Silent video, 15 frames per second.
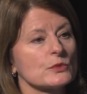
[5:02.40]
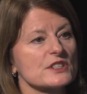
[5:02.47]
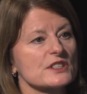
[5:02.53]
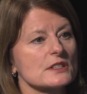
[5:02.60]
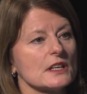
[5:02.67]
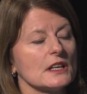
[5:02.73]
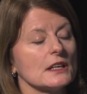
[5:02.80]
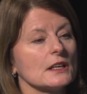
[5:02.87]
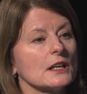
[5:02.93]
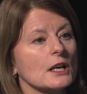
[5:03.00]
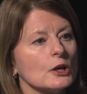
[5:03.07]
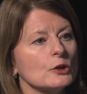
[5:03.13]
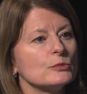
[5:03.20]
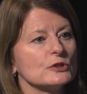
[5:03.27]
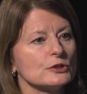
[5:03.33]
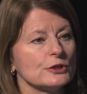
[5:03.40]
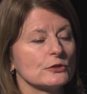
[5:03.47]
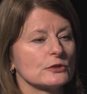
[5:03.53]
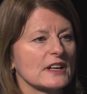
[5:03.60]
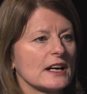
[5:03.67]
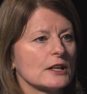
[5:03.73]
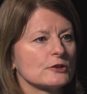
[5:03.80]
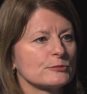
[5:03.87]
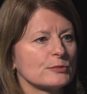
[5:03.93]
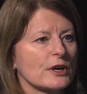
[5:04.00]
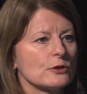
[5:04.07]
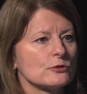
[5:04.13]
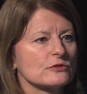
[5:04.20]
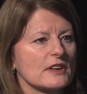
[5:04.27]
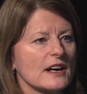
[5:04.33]
was the Global Young Health
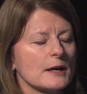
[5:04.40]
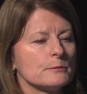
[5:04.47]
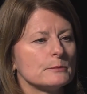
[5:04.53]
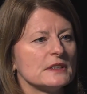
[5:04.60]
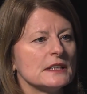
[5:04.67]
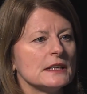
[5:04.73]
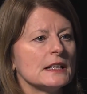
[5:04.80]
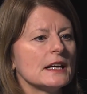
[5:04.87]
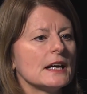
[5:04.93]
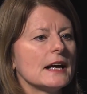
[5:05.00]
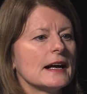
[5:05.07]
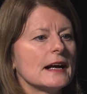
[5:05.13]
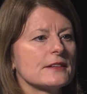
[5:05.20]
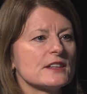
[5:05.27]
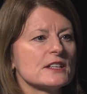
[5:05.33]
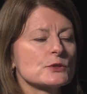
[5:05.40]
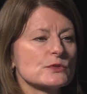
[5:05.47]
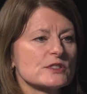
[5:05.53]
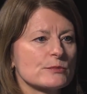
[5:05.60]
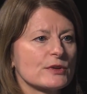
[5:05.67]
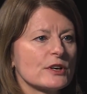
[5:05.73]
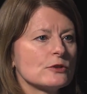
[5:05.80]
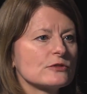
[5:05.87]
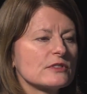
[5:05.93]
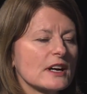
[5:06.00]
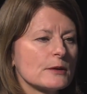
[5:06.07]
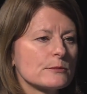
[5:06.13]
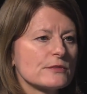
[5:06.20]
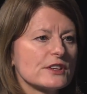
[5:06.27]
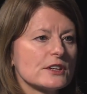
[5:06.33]
Programme. this was a
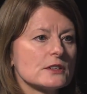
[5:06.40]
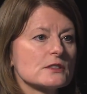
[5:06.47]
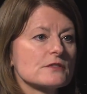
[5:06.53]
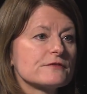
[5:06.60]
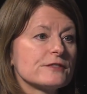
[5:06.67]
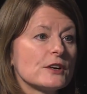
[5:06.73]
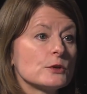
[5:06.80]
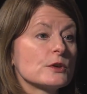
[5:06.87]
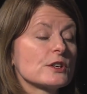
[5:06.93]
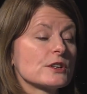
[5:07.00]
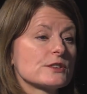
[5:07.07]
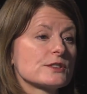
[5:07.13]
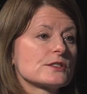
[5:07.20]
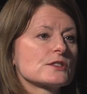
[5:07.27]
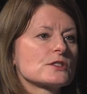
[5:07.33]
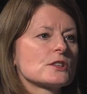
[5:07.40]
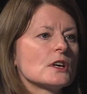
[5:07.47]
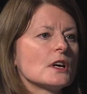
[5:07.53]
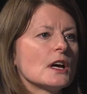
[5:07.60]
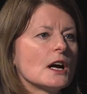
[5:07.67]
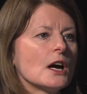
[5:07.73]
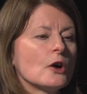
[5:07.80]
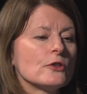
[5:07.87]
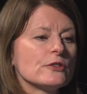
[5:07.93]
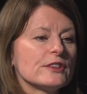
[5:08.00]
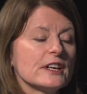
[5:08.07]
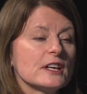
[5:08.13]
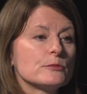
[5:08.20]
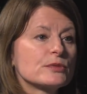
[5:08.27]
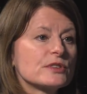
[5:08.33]
programme that focused on
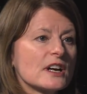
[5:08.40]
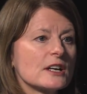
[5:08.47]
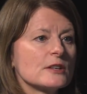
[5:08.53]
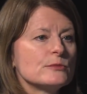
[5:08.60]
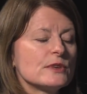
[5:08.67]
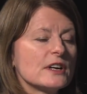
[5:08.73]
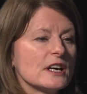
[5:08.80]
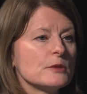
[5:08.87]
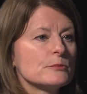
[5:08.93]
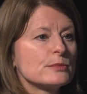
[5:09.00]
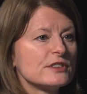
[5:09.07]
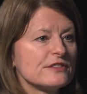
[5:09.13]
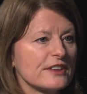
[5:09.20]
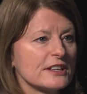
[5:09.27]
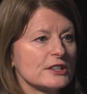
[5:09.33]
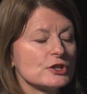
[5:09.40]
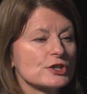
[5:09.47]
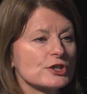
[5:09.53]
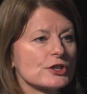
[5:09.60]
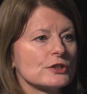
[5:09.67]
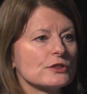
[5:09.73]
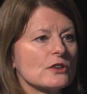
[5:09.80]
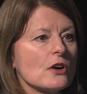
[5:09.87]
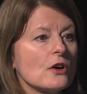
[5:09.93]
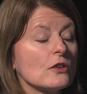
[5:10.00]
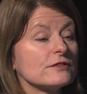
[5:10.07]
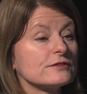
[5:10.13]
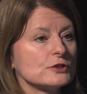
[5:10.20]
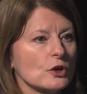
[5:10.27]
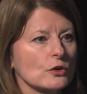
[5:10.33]
the primary prevention
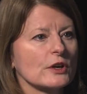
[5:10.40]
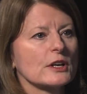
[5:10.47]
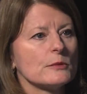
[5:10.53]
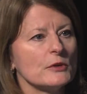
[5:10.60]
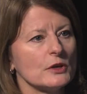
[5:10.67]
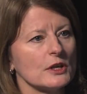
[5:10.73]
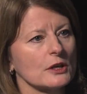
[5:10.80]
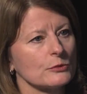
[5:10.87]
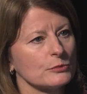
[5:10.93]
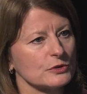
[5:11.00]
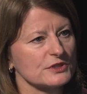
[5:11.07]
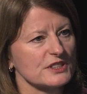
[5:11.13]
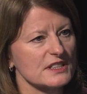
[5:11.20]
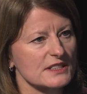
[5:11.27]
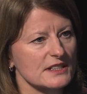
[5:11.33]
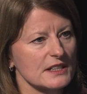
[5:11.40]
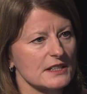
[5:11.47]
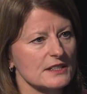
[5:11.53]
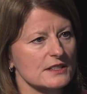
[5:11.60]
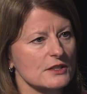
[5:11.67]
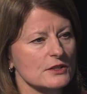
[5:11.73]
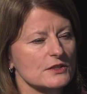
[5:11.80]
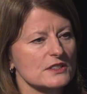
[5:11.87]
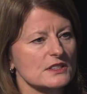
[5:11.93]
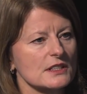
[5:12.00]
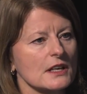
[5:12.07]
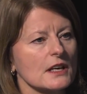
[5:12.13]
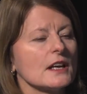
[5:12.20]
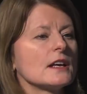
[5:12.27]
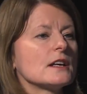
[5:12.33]
of non-communicable diseases.
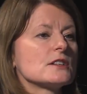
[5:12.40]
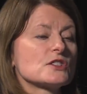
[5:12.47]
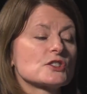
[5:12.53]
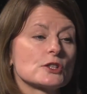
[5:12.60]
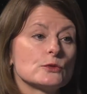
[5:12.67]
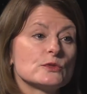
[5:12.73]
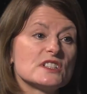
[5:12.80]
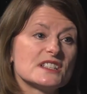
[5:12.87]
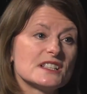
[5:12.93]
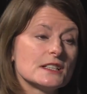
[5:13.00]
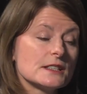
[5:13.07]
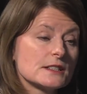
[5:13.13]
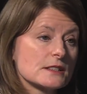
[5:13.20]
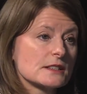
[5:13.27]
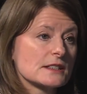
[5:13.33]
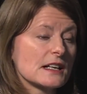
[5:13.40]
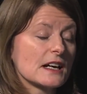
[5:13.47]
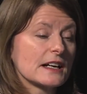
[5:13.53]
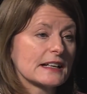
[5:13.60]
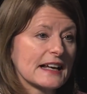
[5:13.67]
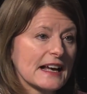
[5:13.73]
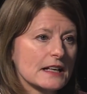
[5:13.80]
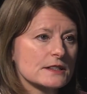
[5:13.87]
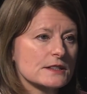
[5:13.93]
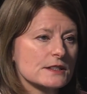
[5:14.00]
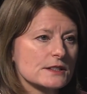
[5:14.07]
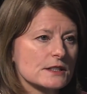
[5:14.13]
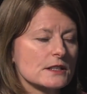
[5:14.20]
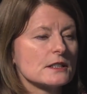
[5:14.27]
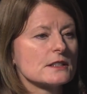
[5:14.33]
So diseases like
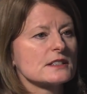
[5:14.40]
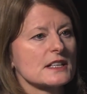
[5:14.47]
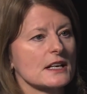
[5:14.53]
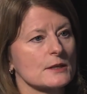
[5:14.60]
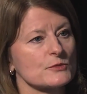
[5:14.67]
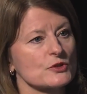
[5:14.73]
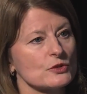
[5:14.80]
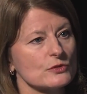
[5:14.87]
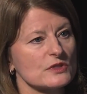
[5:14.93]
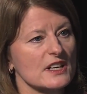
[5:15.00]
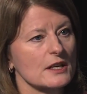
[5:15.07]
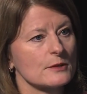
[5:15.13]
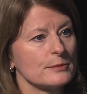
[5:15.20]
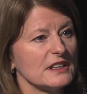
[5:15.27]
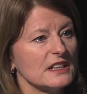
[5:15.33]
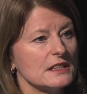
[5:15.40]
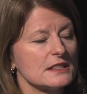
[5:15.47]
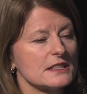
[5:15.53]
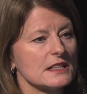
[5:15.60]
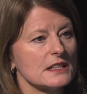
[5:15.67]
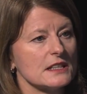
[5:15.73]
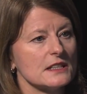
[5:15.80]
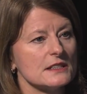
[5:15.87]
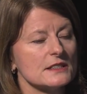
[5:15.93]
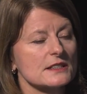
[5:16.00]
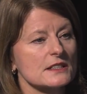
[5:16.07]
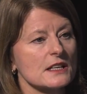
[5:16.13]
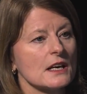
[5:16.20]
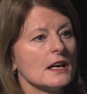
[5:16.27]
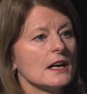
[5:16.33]
cancer, type 2
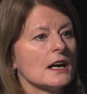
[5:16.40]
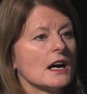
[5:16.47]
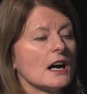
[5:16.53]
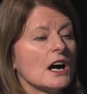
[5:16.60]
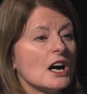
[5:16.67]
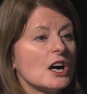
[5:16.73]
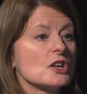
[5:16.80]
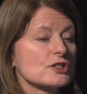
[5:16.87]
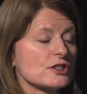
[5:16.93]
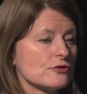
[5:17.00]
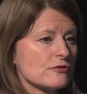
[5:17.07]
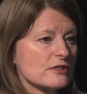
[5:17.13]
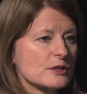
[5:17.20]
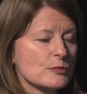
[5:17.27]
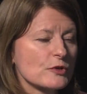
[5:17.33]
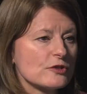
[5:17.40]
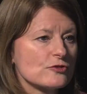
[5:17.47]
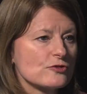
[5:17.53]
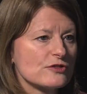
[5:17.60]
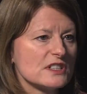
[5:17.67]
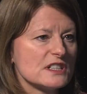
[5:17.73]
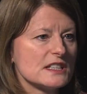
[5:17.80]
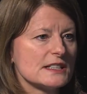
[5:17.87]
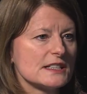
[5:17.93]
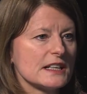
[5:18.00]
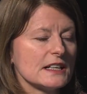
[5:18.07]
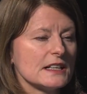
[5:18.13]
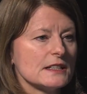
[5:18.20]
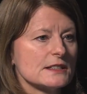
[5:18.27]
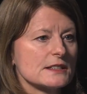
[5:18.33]
diabetes, heart and respiratory
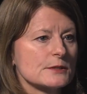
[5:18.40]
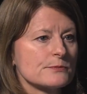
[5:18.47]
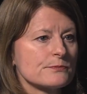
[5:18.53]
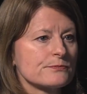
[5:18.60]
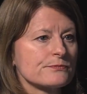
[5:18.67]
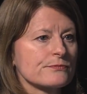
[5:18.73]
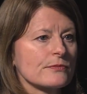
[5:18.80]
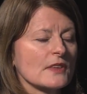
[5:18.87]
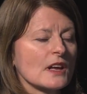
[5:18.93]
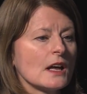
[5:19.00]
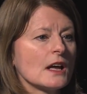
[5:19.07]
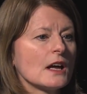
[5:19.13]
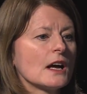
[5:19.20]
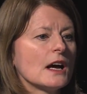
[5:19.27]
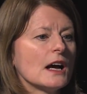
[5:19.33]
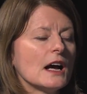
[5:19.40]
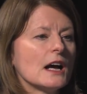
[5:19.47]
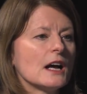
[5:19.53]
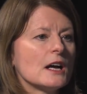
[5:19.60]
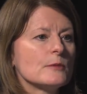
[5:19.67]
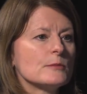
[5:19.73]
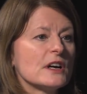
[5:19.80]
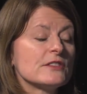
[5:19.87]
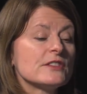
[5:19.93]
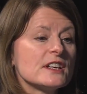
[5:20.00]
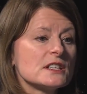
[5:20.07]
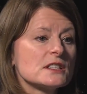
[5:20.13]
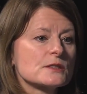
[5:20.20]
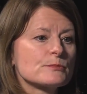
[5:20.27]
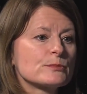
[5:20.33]
disease. And
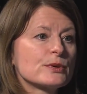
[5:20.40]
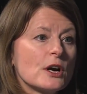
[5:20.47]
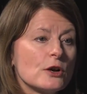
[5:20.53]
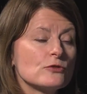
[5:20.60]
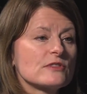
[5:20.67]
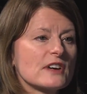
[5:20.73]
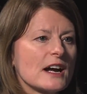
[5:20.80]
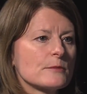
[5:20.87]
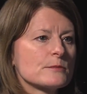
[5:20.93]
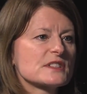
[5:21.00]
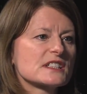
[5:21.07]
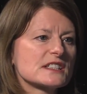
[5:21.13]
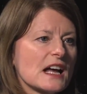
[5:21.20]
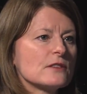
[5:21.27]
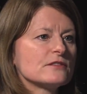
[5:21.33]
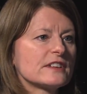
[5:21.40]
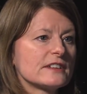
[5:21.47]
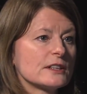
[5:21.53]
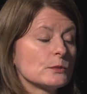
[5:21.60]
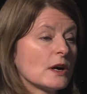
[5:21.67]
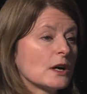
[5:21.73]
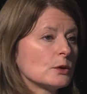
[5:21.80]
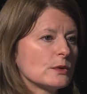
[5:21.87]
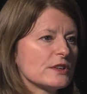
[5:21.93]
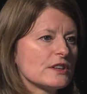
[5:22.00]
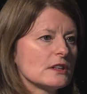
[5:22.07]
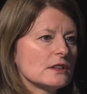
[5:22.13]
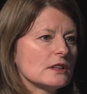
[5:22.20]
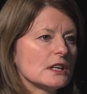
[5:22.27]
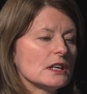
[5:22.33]
this programme sat very well
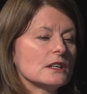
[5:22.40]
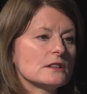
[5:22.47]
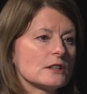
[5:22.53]
within the